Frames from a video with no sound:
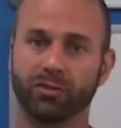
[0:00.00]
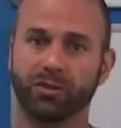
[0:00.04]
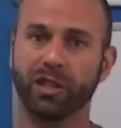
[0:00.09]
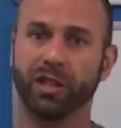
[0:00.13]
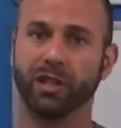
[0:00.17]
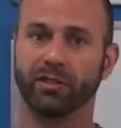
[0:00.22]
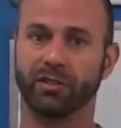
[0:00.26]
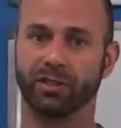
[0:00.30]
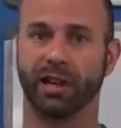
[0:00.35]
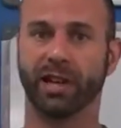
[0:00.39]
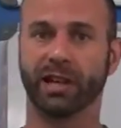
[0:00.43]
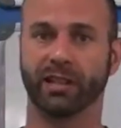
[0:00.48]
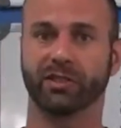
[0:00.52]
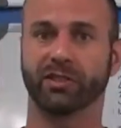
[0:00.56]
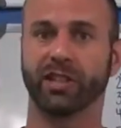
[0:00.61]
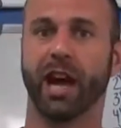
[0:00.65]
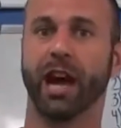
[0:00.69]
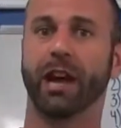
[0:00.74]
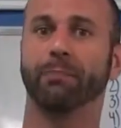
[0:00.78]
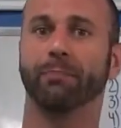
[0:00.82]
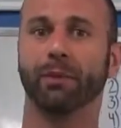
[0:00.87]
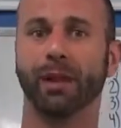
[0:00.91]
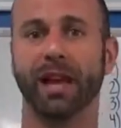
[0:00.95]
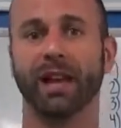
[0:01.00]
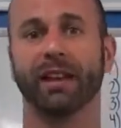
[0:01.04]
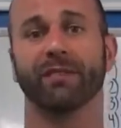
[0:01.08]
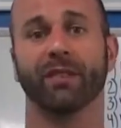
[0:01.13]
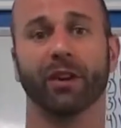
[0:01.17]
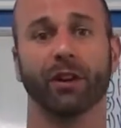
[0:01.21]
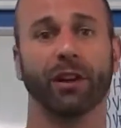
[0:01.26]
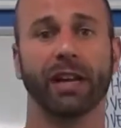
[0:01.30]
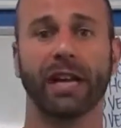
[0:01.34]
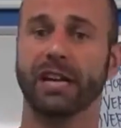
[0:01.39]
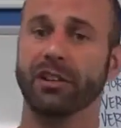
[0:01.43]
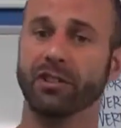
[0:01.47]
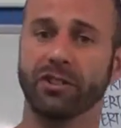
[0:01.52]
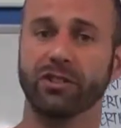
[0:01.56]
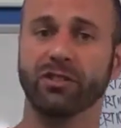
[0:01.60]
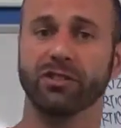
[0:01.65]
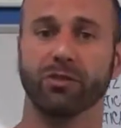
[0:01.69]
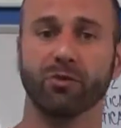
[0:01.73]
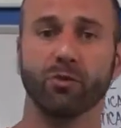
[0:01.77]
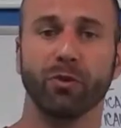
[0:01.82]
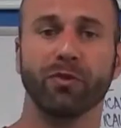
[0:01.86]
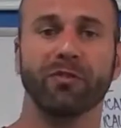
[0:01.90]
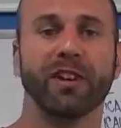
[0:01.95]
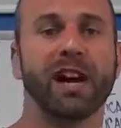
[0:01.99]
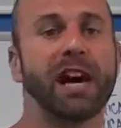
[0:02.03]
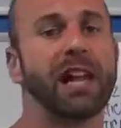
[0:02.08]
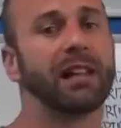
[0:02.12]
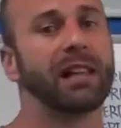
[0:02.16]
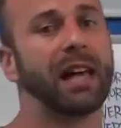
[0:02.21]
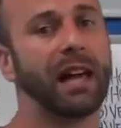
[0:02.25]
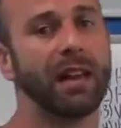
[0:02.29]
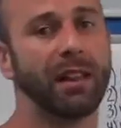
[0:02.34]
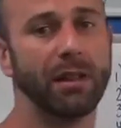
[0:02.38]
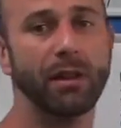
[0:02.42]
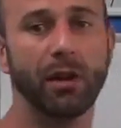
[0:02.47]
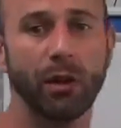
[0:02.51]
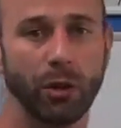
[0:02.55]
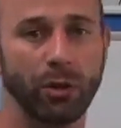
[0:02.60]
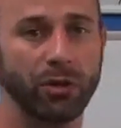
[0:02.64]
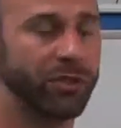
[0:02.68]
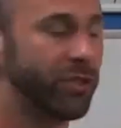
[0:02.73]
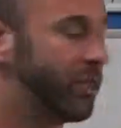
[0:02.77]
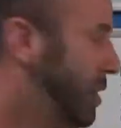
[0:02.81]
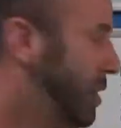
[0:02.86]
things like side plank variations, and we've got a lot of those.